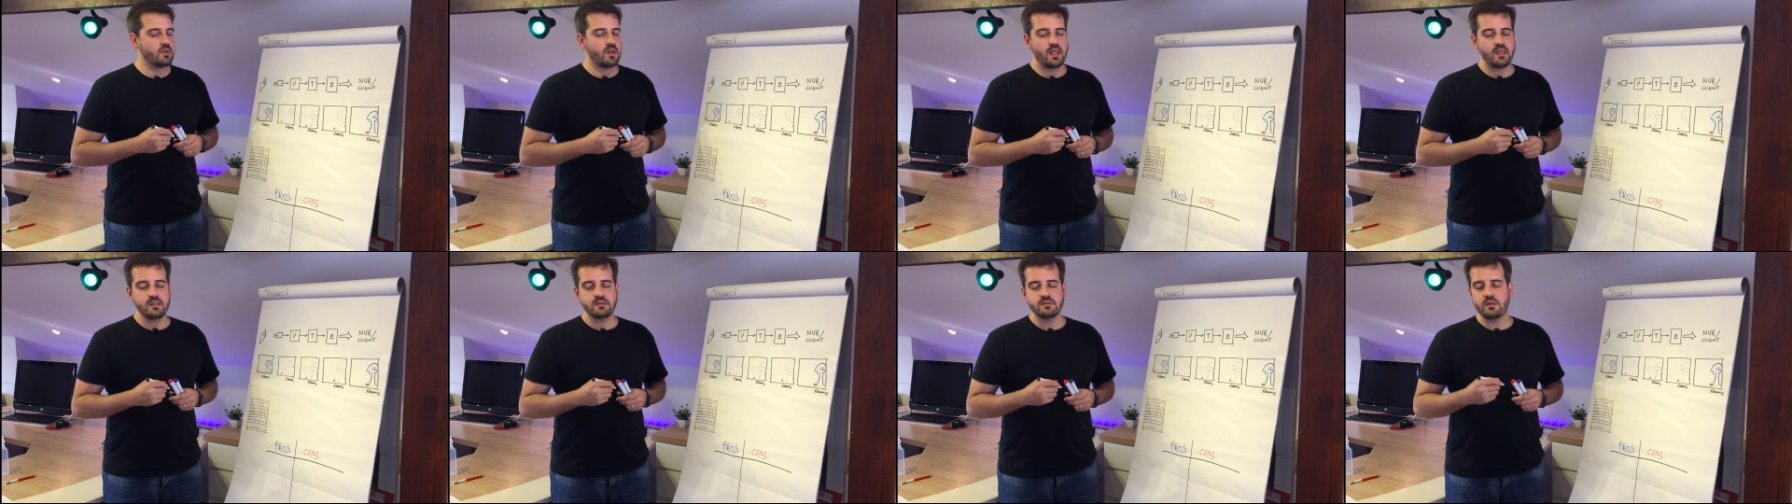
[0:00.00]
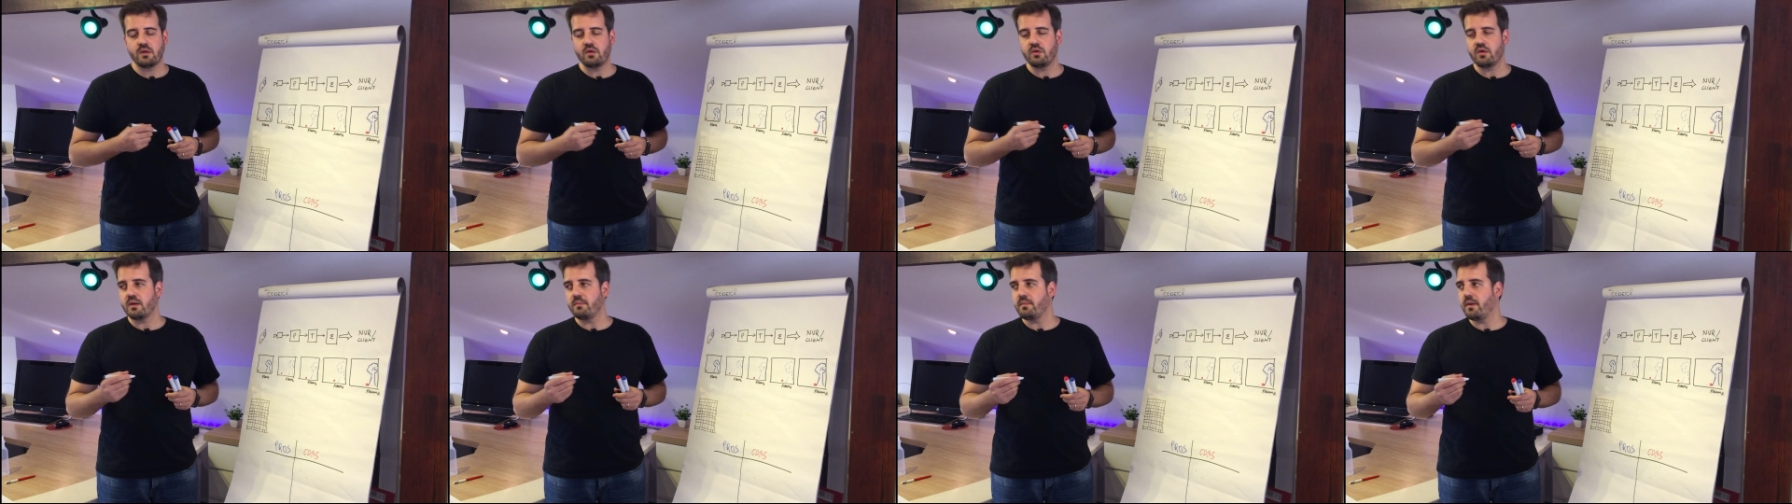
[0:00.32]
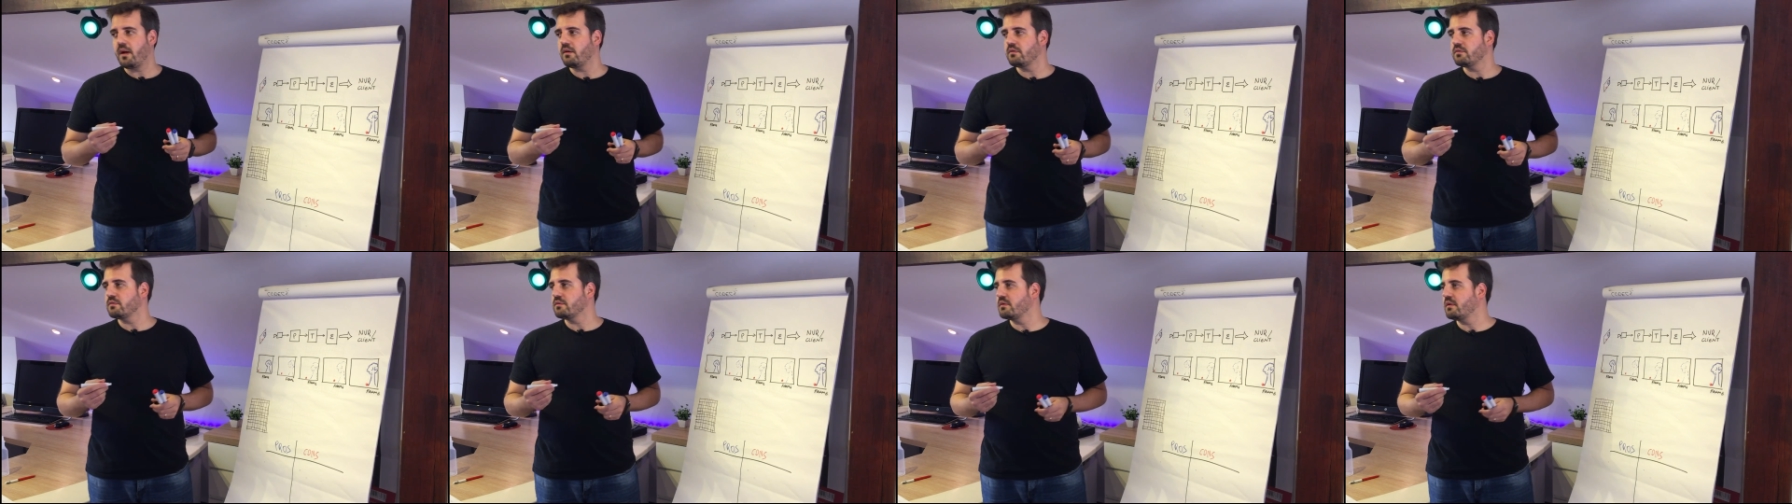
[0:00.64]
let's talk
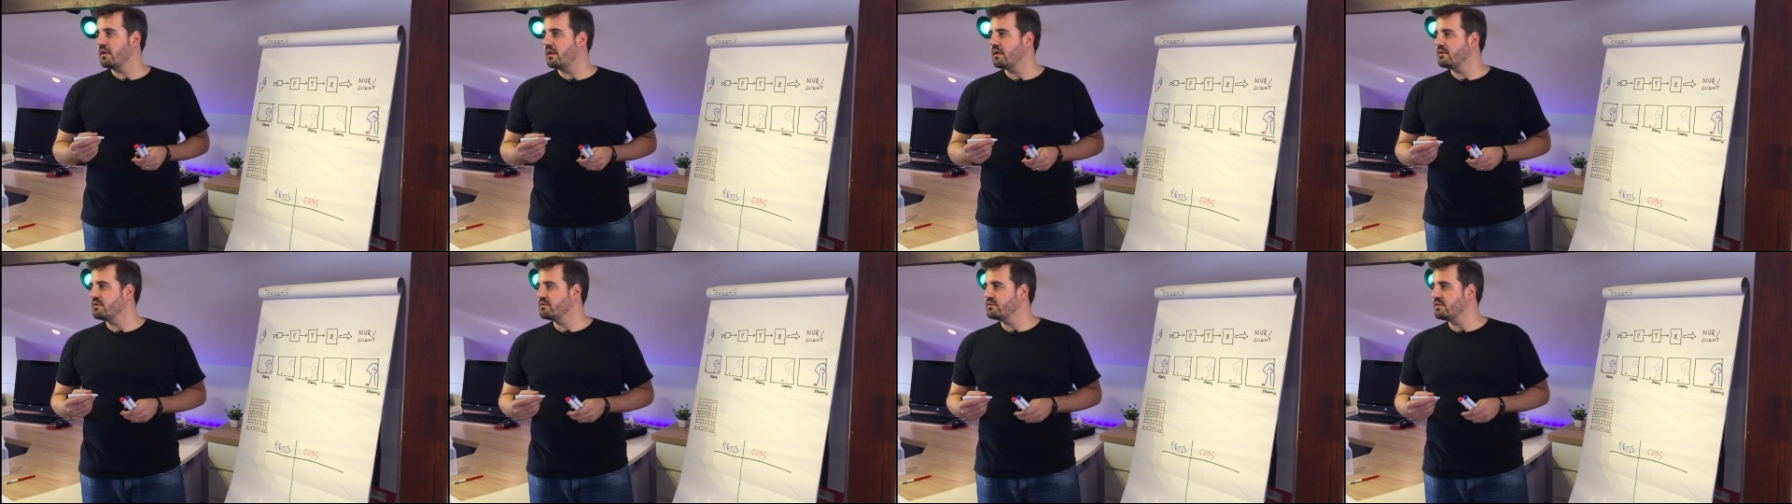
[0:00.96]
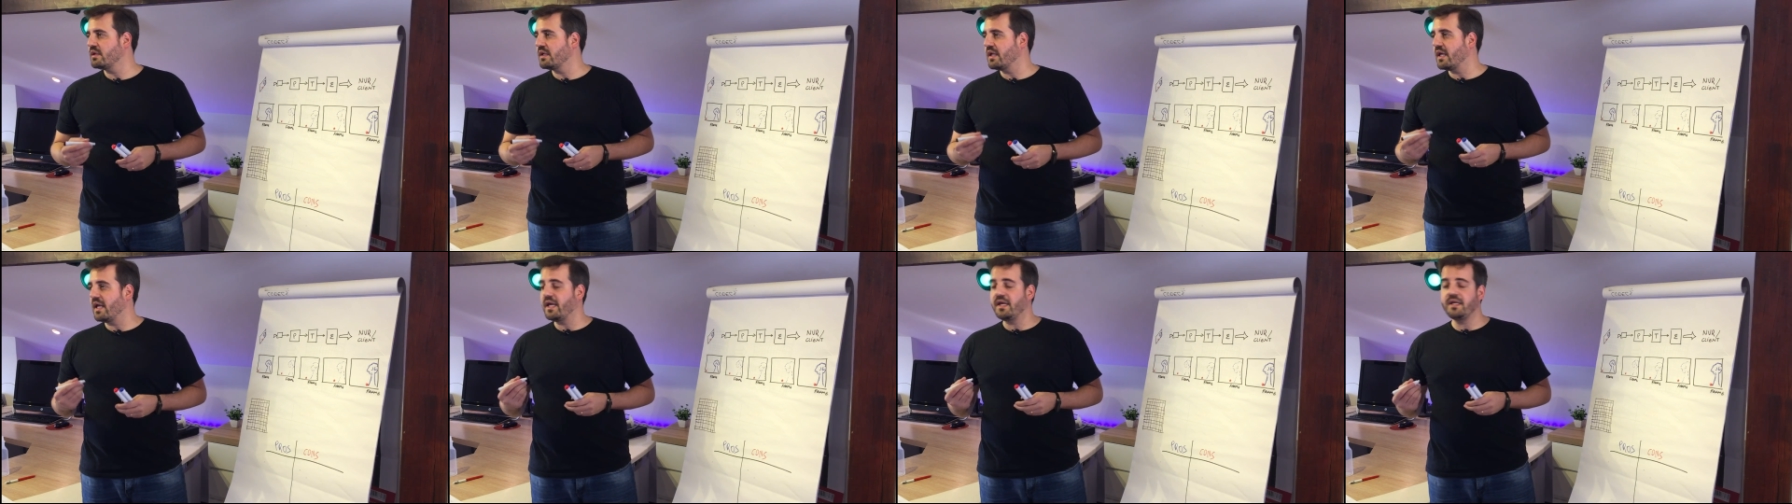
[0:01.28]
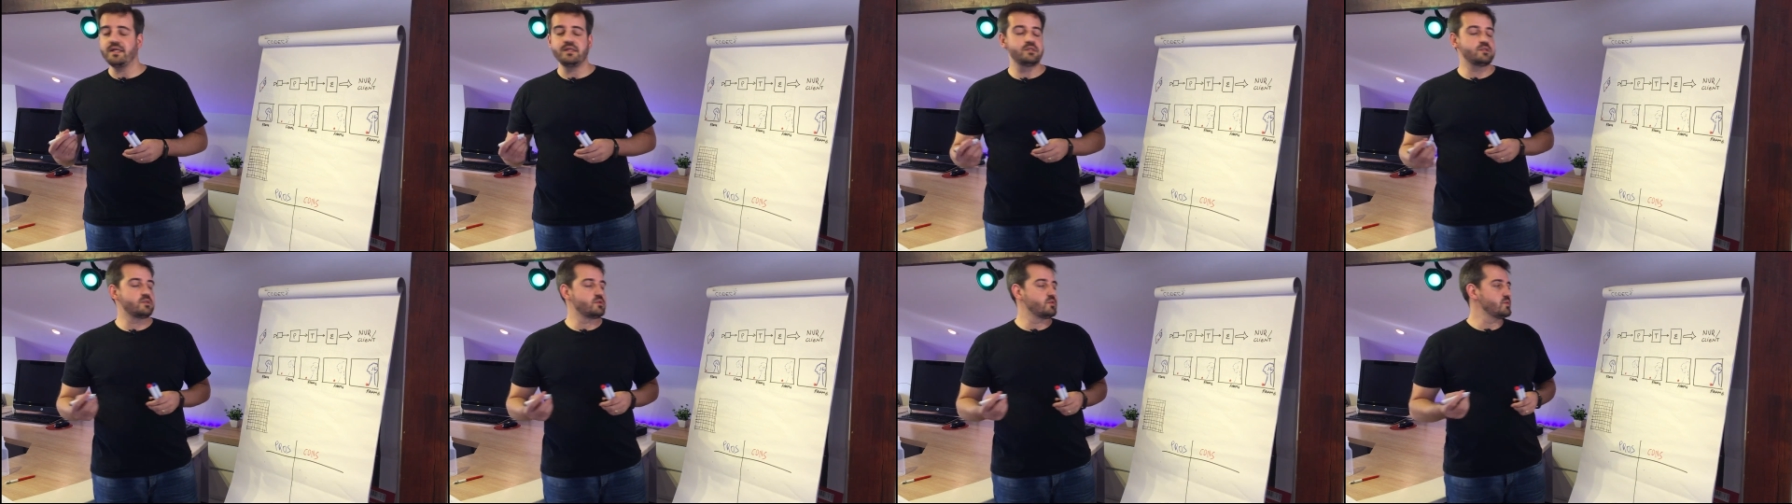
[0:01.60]
about now the
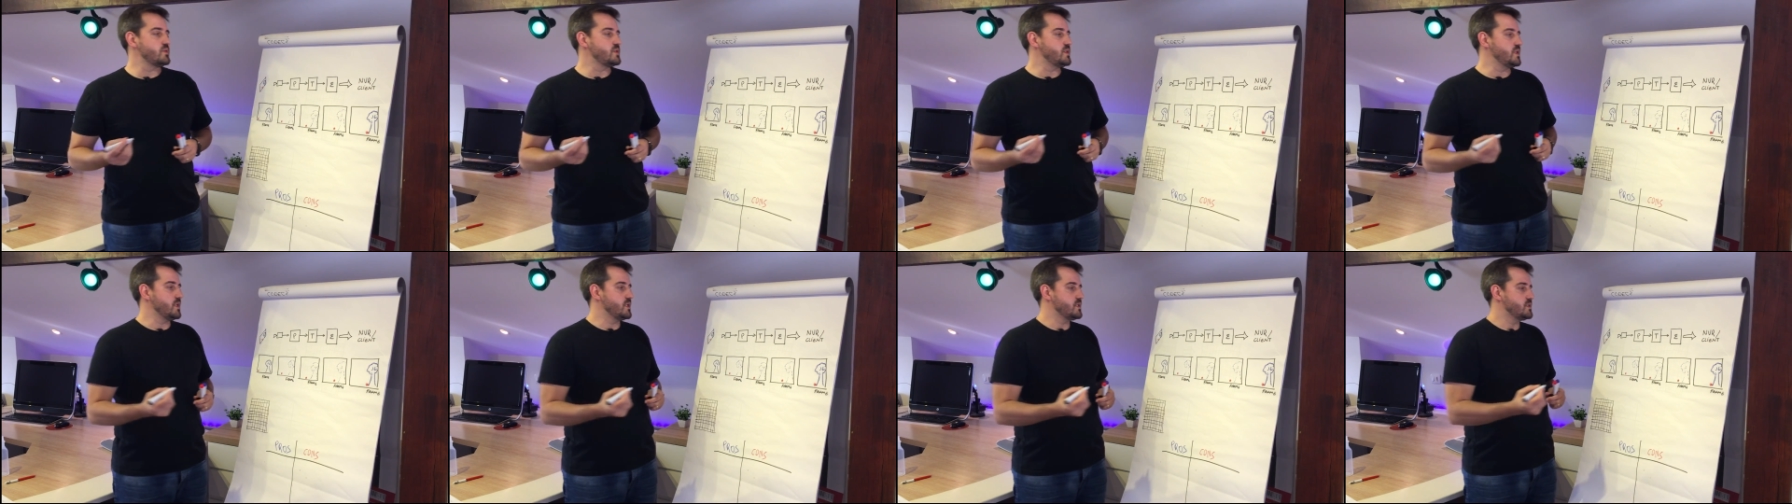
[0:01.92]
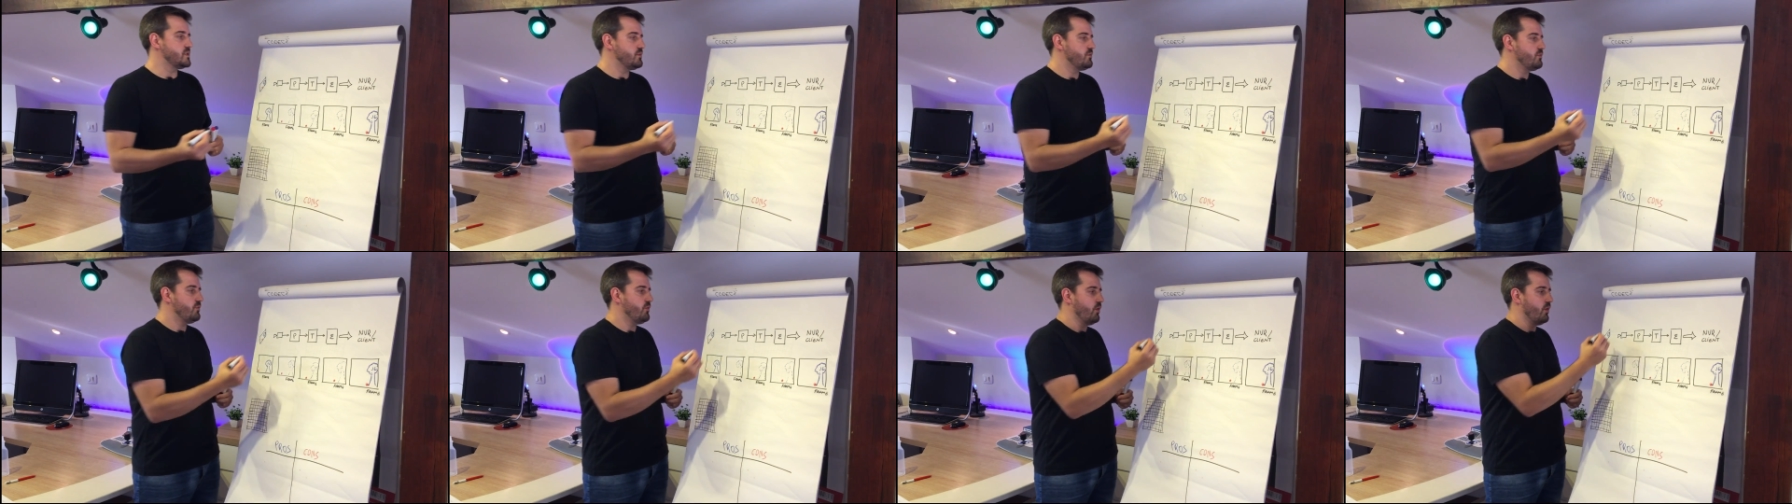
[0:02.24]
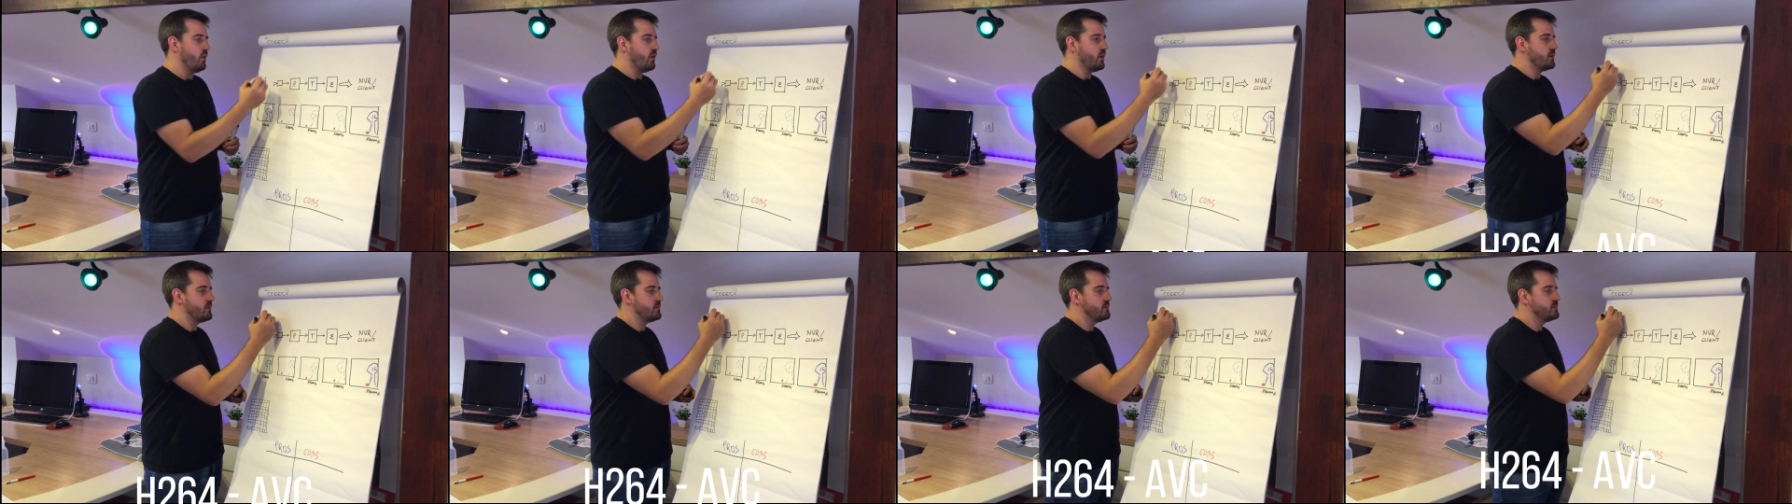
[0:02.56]
H.264.